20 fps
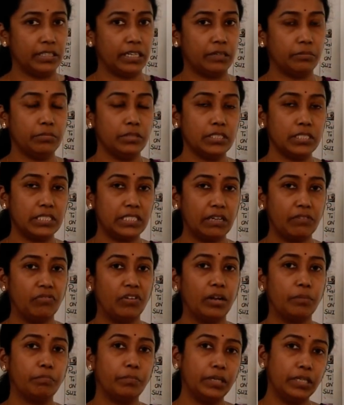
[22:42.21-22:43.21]
That means
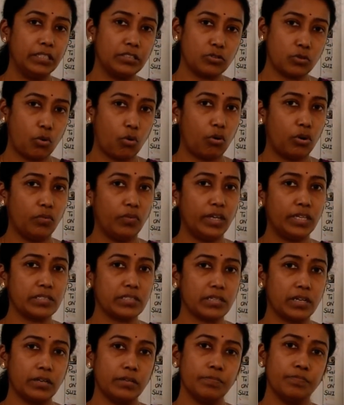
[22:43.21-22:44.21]
development is
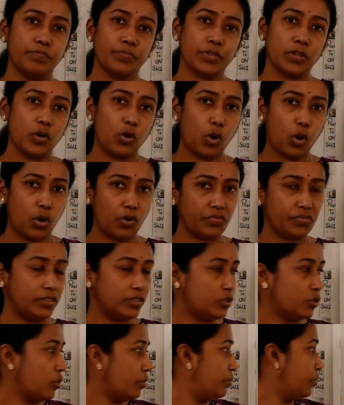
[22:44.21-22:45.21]
always done
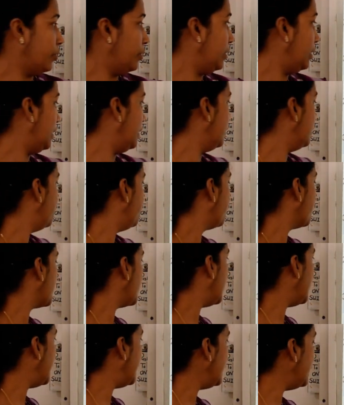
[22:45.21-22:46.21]
off-the-job only.
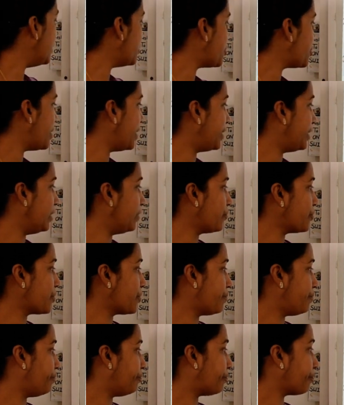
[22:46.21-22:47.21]

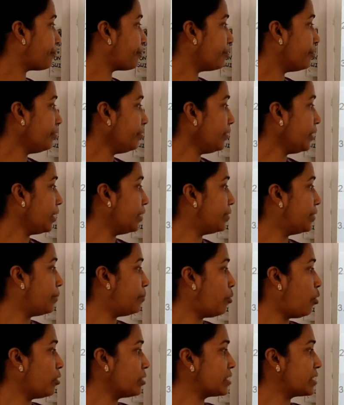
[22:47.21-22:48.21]
Initiatives, the
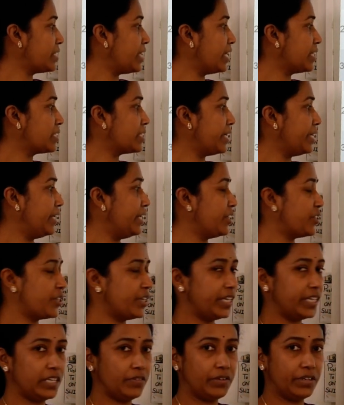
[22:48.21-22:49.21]
boss takes the
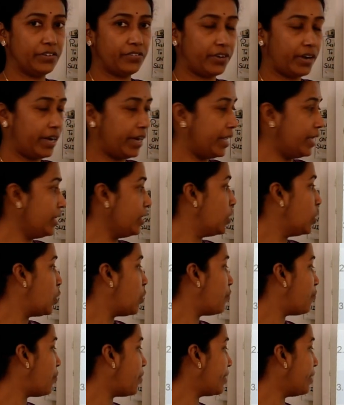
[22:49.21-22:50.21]
initiative in training
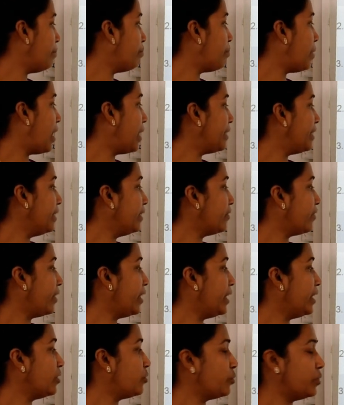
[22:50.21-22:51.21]
for imparting
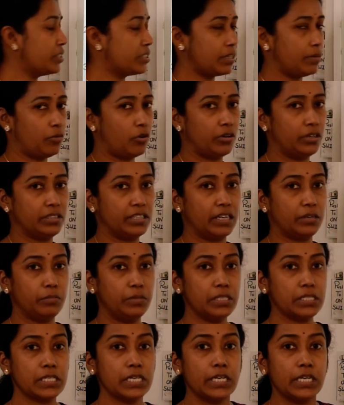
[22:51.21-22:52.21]
training to his subordinate. That
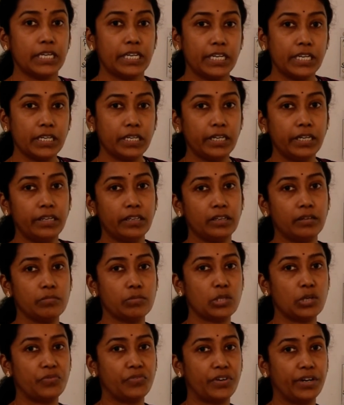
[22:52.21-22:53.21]
means here in
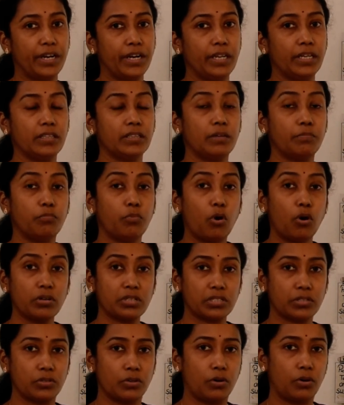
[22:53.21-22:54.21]
terms of training, the
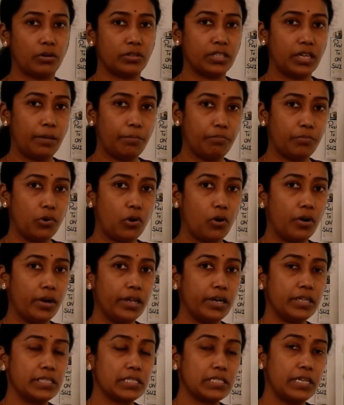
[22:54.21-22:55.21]
boss or the
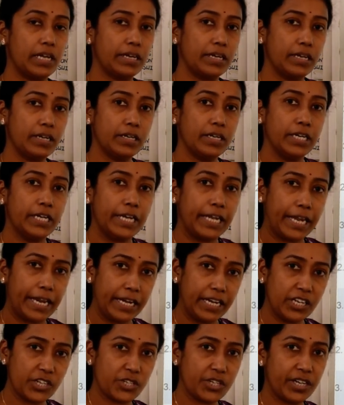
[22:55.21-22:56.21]
employer is taking
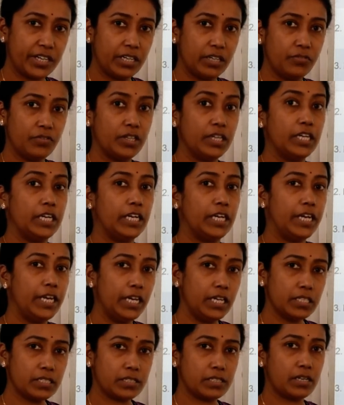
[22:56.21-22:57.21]
initiative.
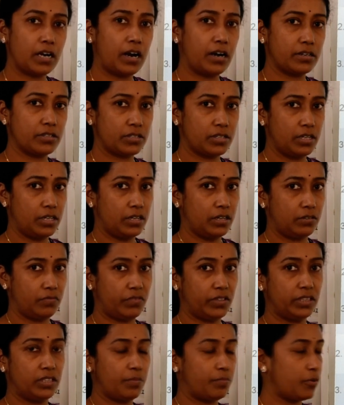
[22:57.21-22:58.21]
He starts
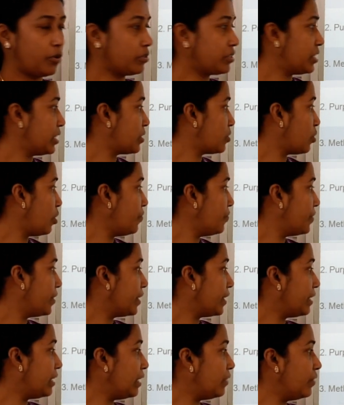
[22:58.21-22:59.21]
with the process
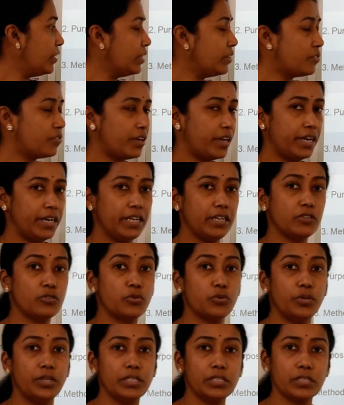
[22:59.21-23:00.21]
of giving training
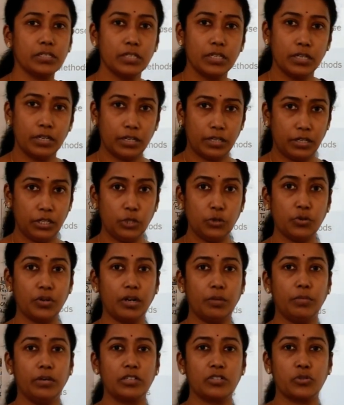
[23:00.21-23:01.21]
to his
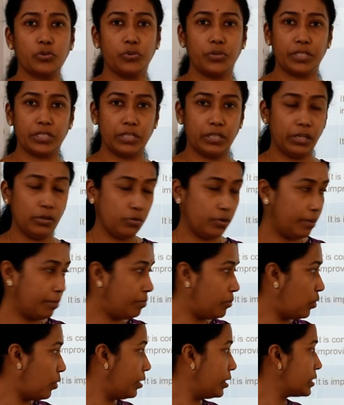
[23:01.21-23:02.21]
newcomers, to his new
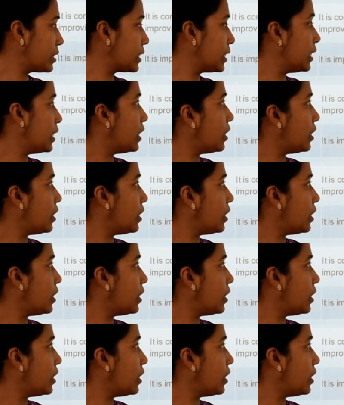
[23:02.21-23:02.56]
employees.